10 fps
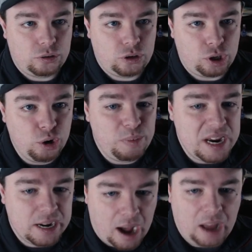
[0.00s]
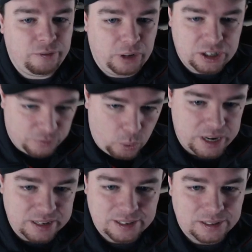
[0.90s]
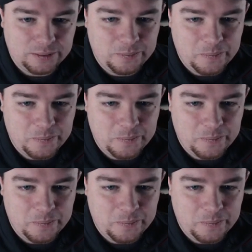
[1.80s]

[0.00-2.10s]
to be conflict avoidance.